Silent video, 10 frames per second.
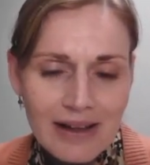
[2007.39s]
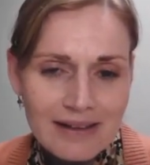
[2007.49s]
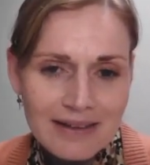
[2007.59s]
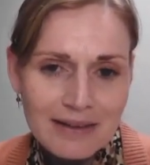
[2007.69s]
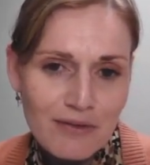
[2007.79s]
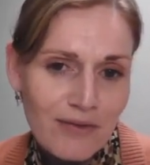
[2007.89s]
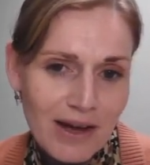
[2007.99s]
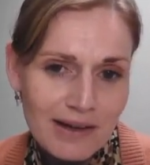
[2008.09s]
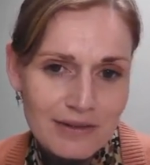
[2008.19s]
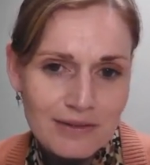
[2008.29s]
holding the
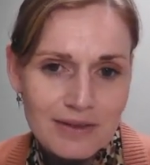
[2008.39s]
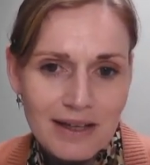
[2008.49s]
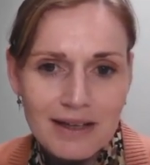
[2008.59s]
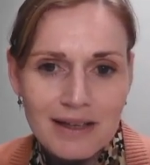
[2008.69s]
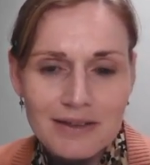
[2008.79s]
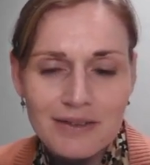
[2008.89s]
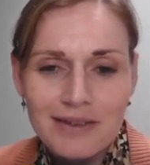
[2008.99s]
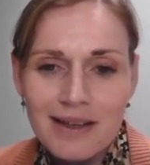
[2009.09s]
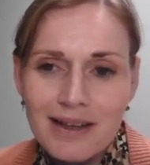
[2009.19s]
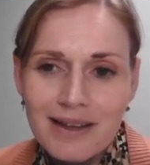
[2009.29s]
finals of the
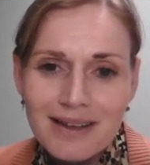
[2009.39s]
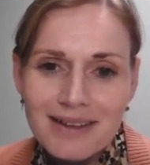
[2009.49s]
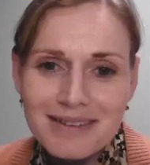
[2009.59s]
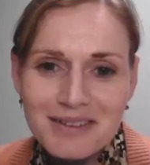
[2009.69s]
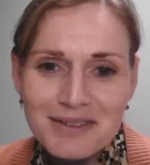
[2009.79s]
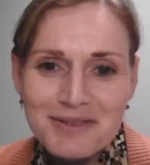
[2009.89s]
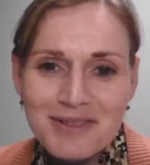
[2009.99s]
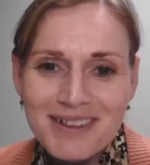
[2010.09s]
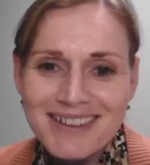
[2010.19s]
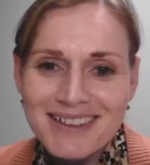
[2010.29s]
hackathon.
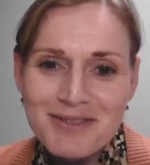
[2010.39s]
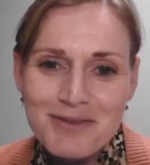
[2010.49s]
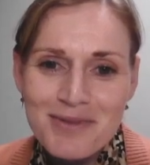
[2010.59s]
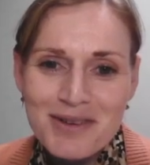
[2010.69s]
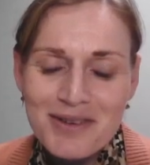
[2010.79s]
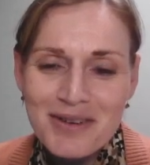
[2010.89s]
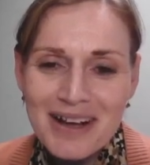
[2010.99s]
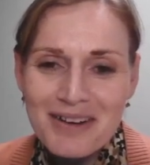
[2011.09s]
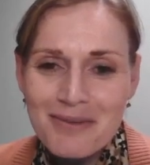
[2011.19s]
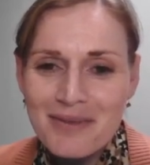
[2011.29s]
So if you book your